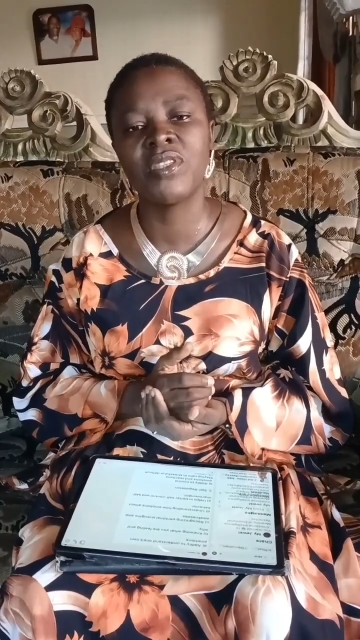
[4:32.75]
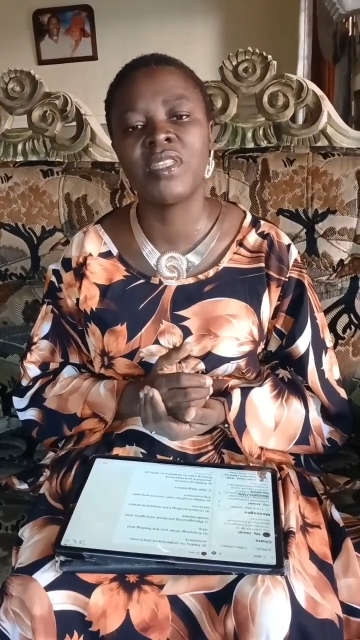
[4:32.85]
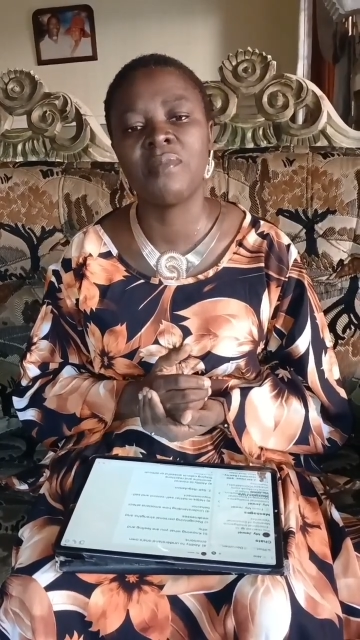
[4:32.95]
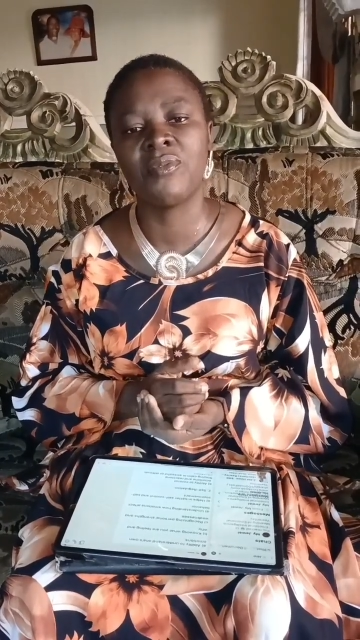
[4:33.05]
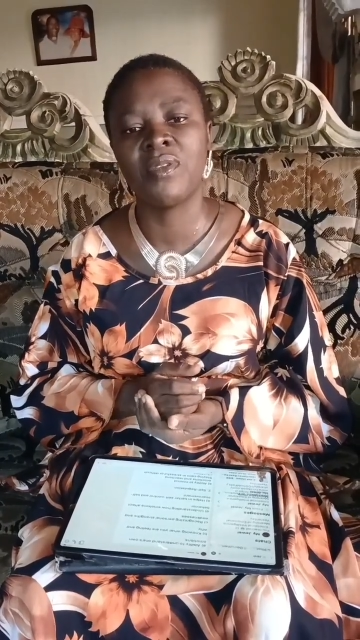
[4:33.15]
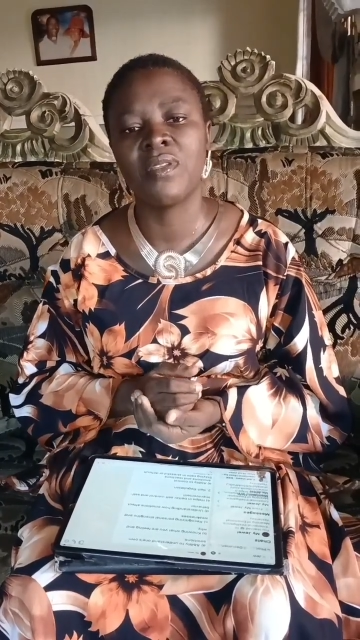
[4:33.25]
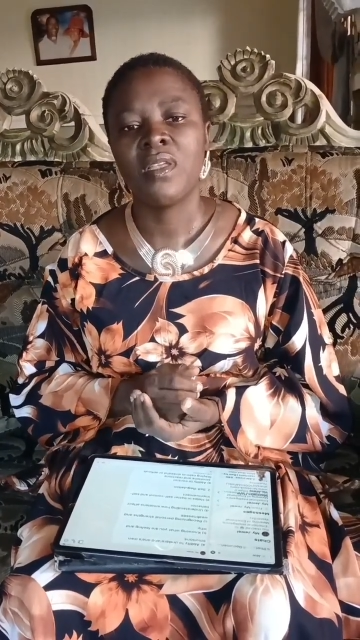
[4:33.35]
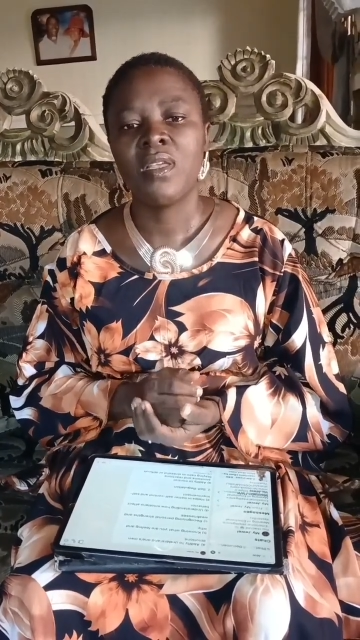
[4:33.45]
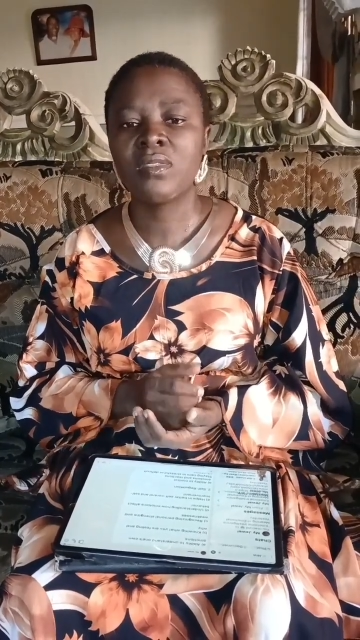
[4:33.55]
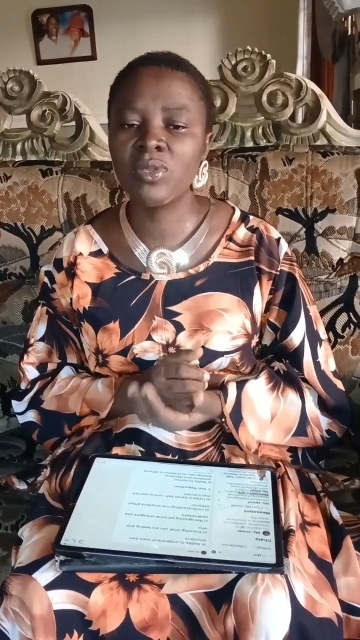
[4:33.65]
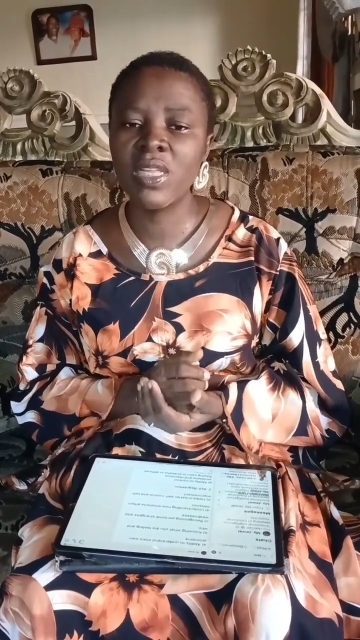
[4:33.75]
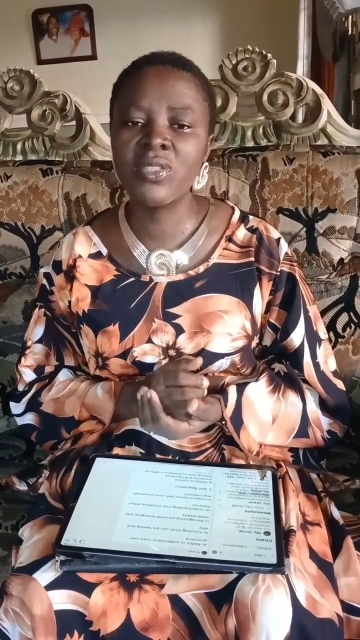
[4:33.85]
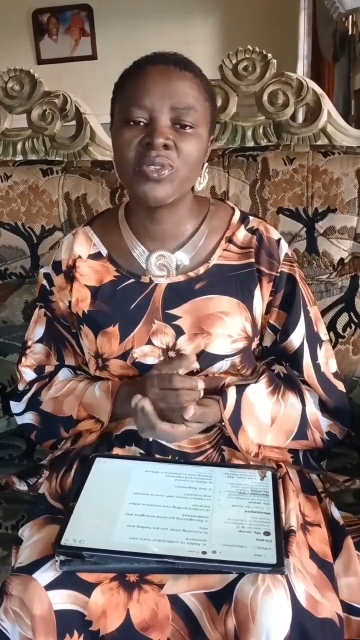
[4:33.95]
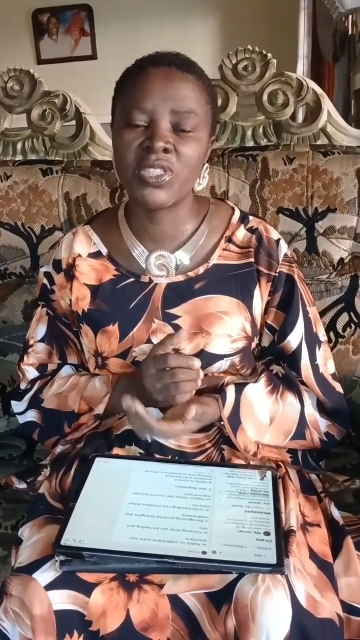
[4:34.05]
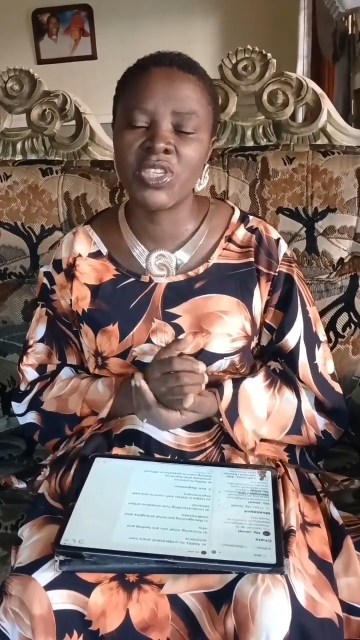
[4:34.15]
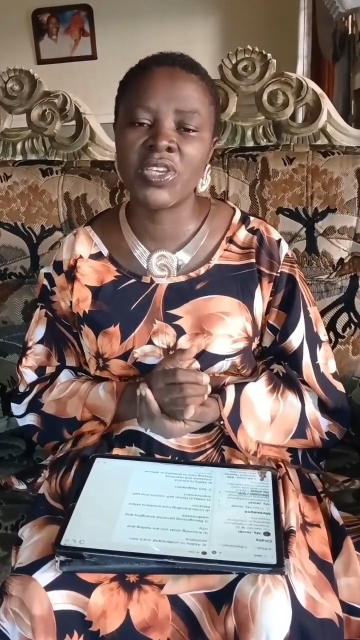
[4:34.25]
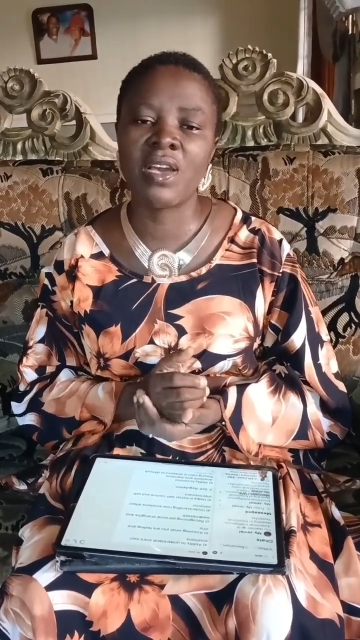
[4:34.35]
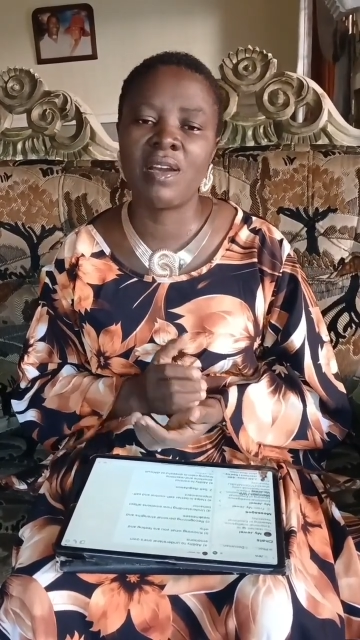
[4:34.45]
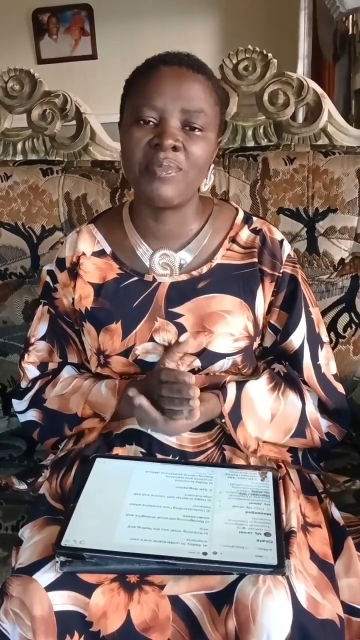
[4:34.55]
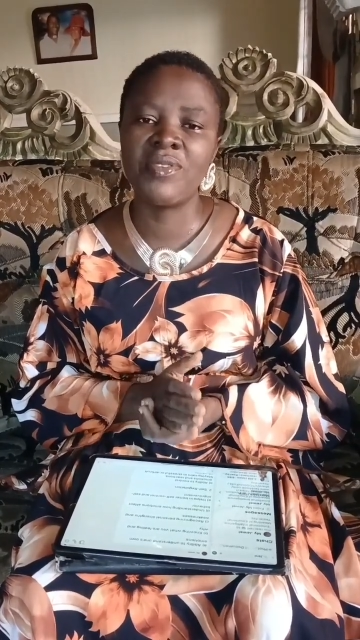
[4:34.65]
them away. So let us check
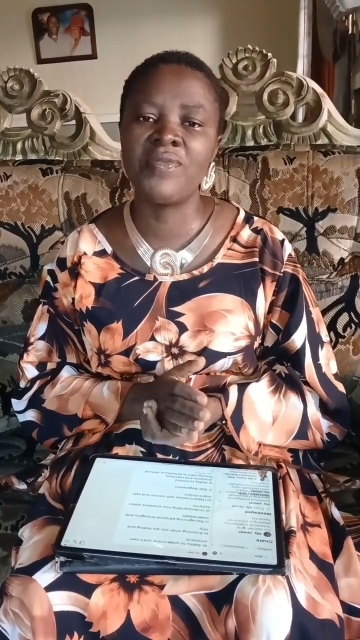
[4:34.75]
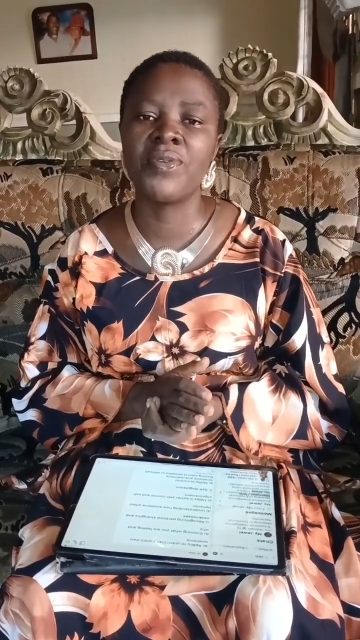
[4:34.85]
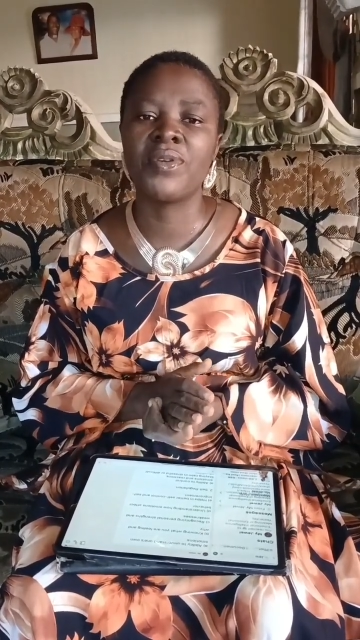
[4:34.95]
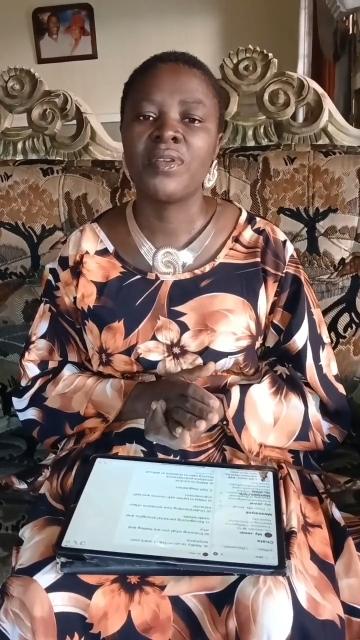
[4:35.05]
our behavior.